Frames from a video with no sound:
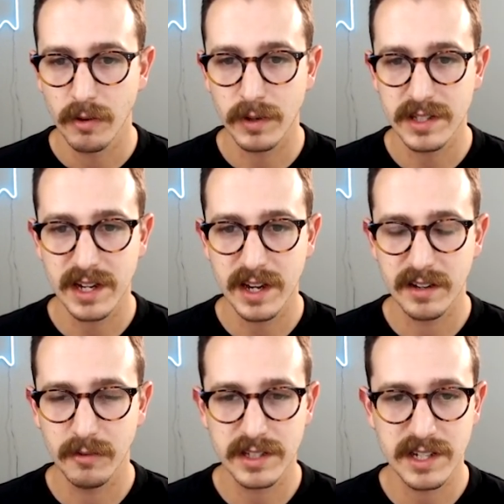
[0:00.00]
Once
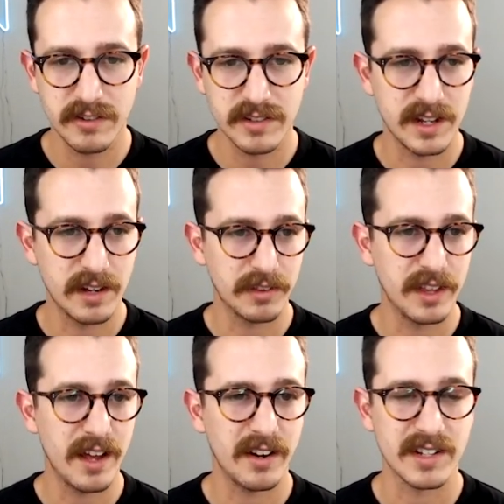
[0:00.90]
I was done with
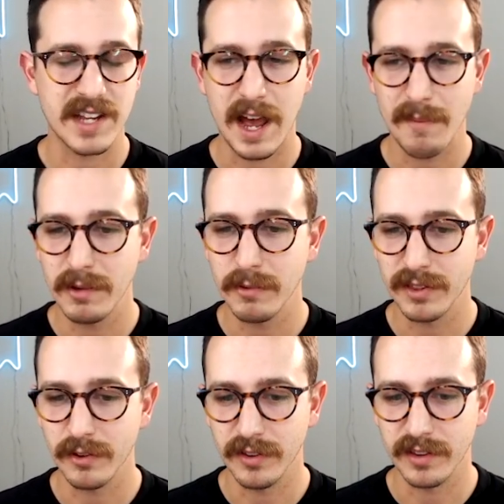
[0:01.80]
that and I was happy
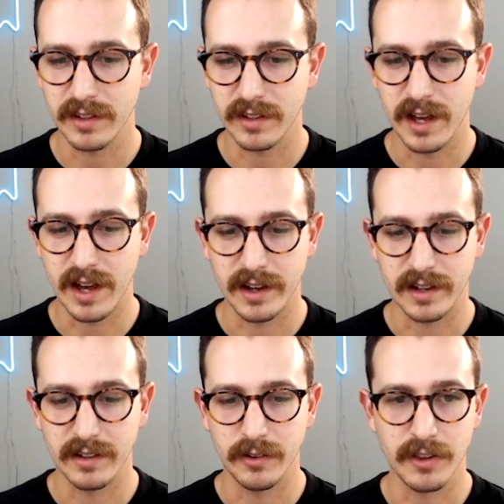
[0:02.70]
with all
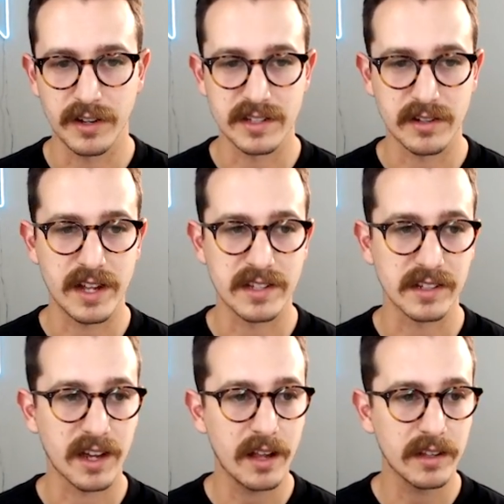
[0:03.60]
the designs
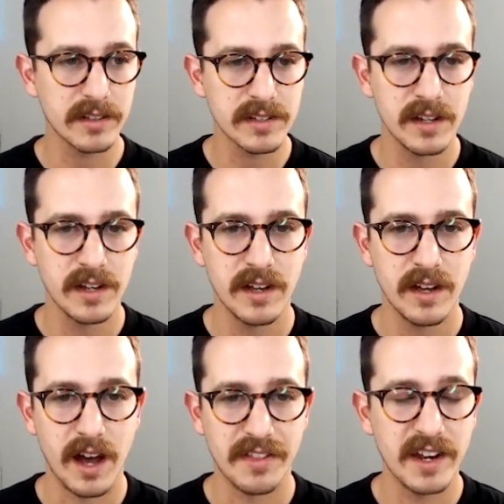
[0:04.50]
and colors,
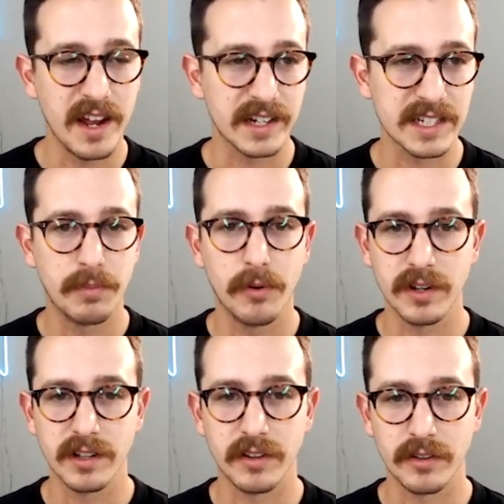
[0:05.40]
I then
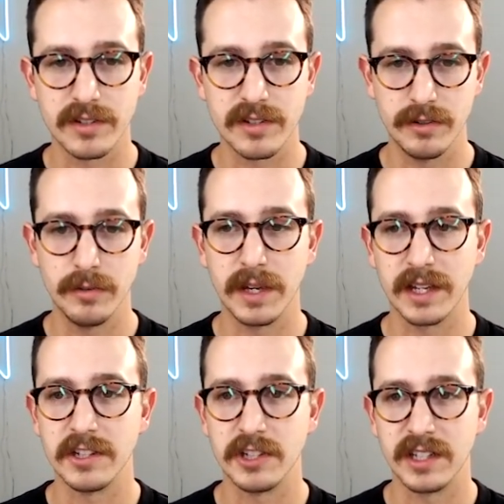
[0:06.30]
exported those 2
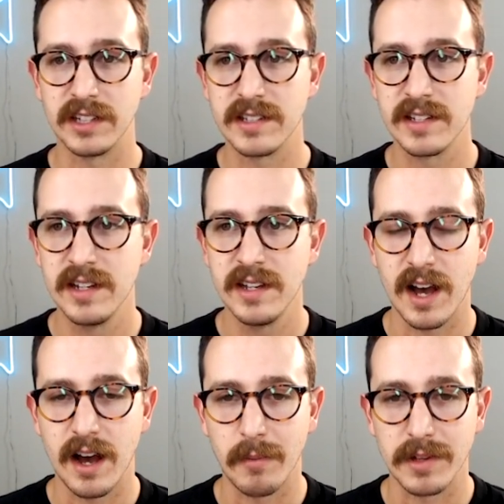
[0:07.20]
PNGs
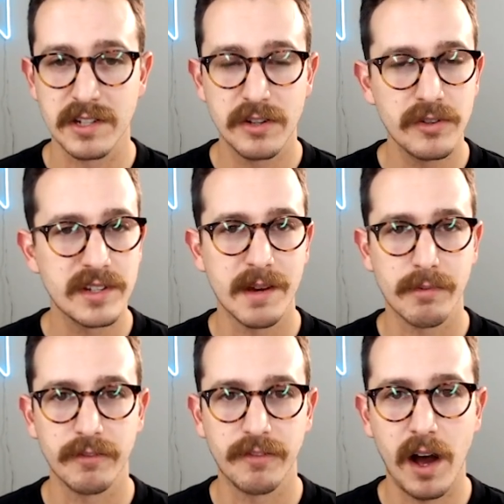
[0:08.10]
as 2
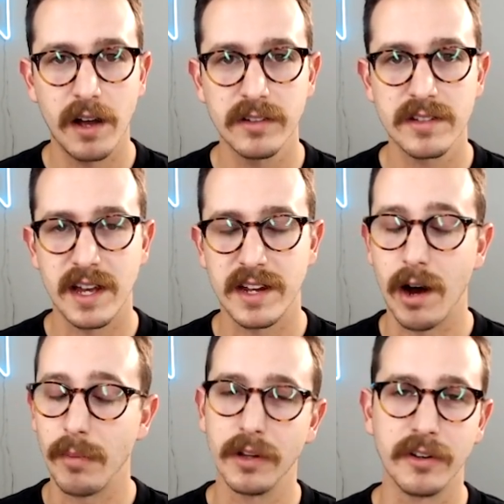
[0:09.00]
separate files and
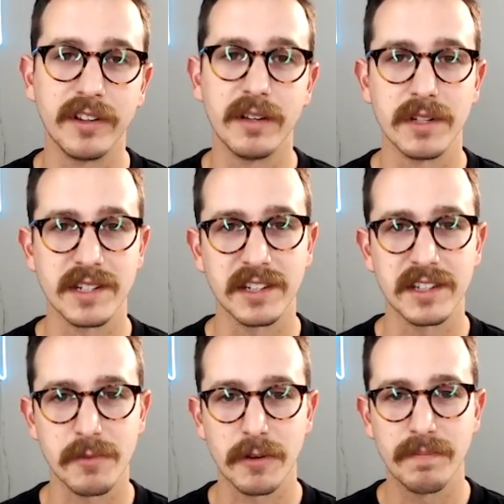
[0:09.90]
uploaded them into
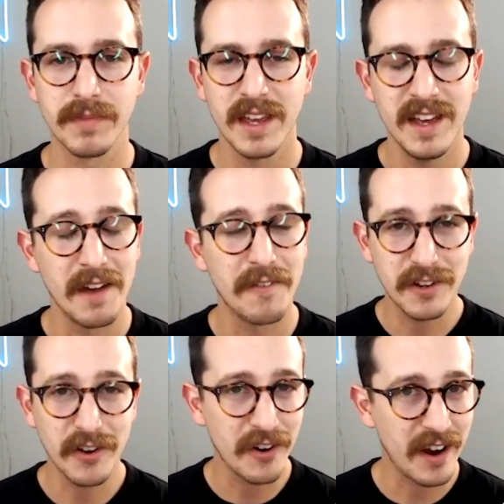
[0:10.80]
Gizmo. If you
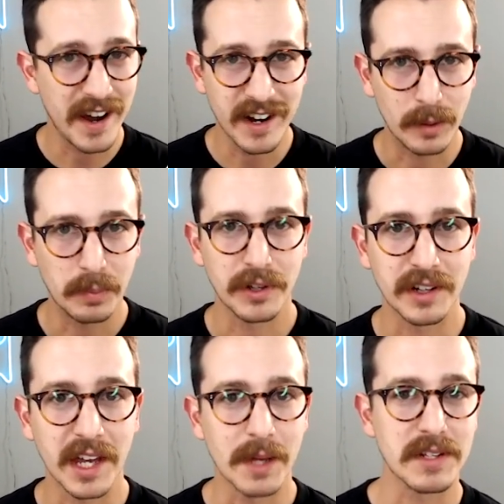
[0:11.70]
don't know how to upload a
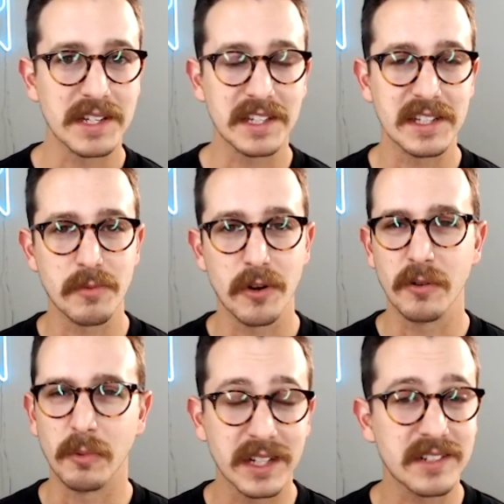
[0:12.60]
game into Gizmo,
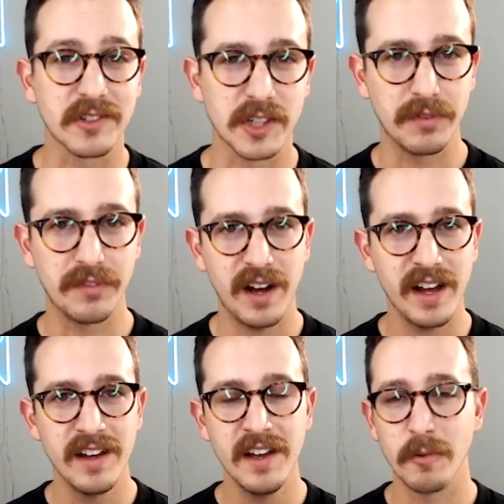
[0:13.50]
Wix, or
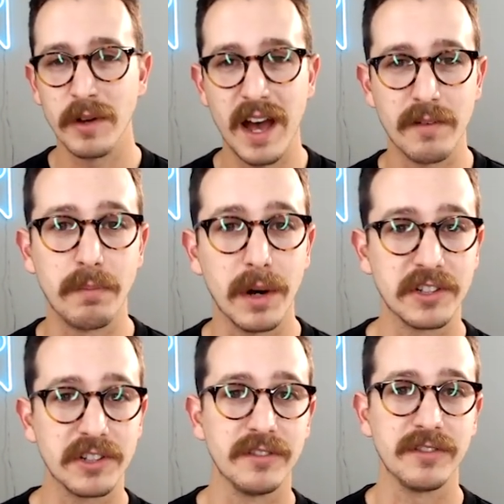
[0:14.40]
Shopify, we have a
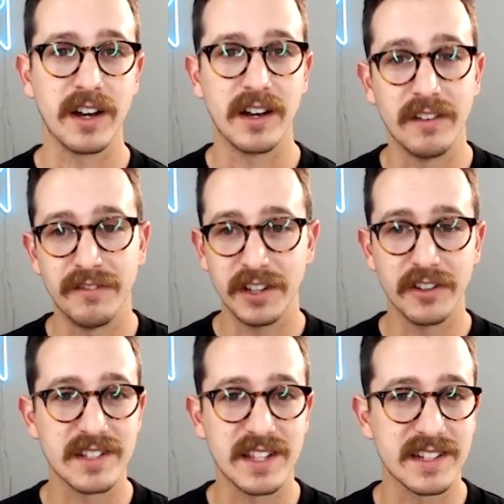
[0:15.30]
bunch of
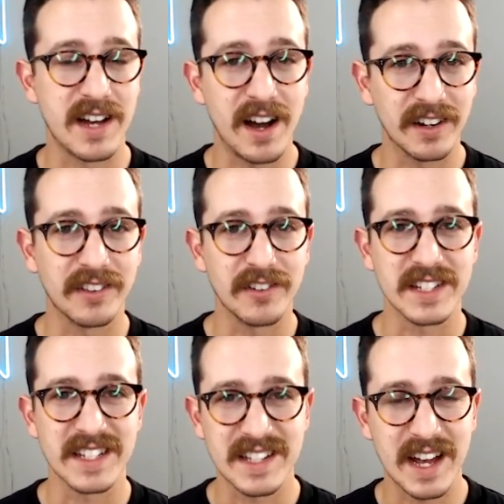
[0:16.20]
videos that target those
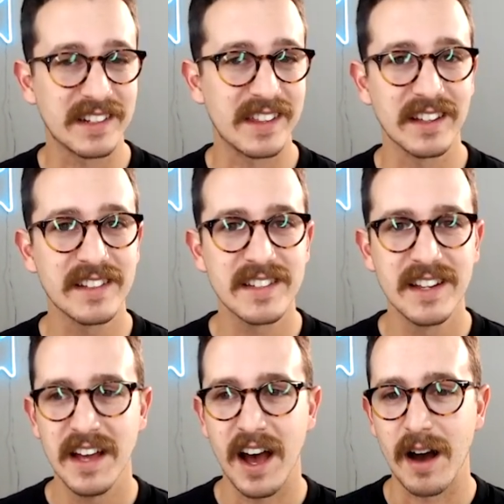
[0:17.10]
exact things
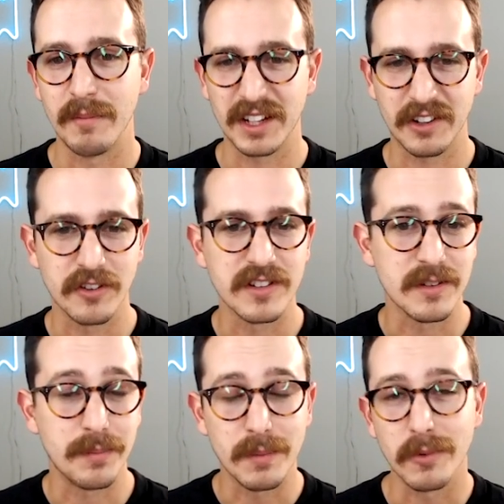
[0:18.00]
that go into
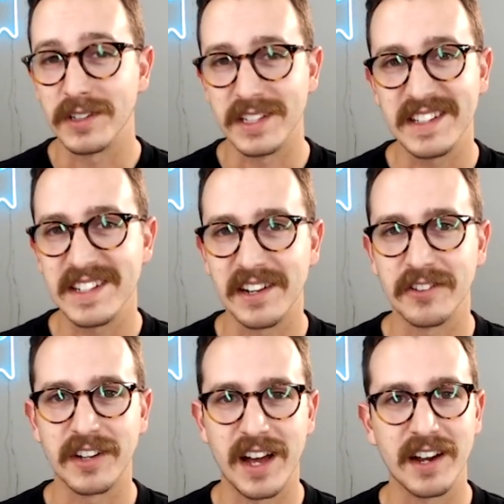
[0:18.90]
a bit more detail
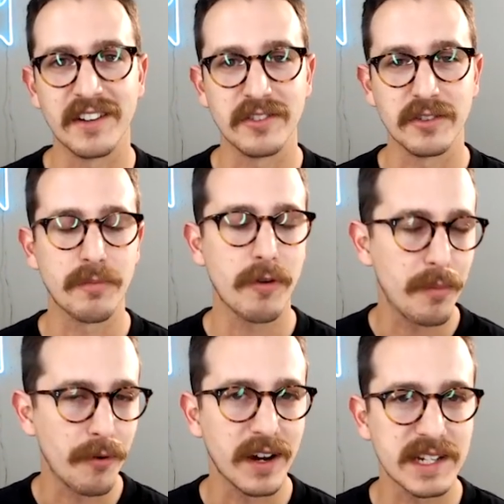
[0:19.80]
on how to do the
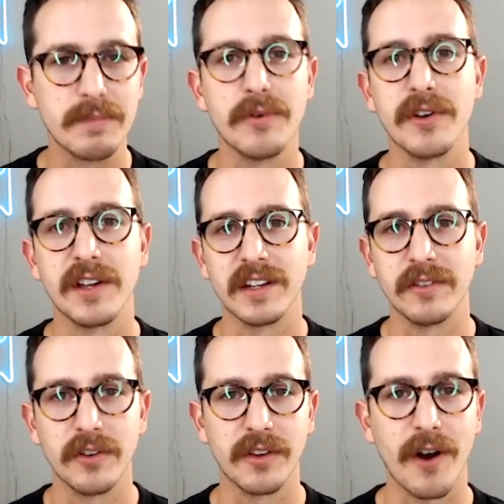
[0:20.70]
proper exporting
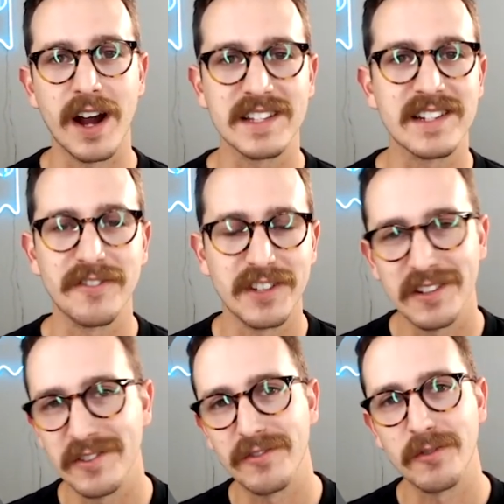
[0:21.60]
and all the right stuff you
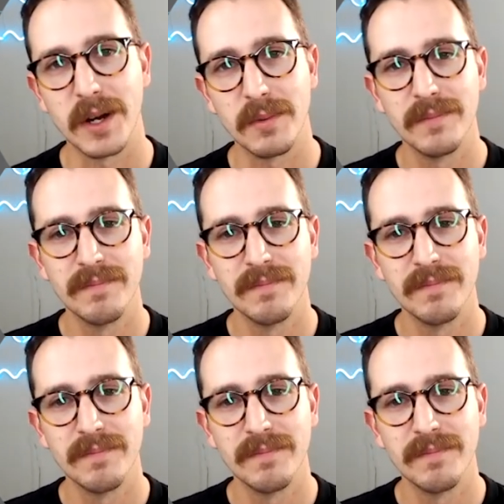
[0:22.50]
need to do for web.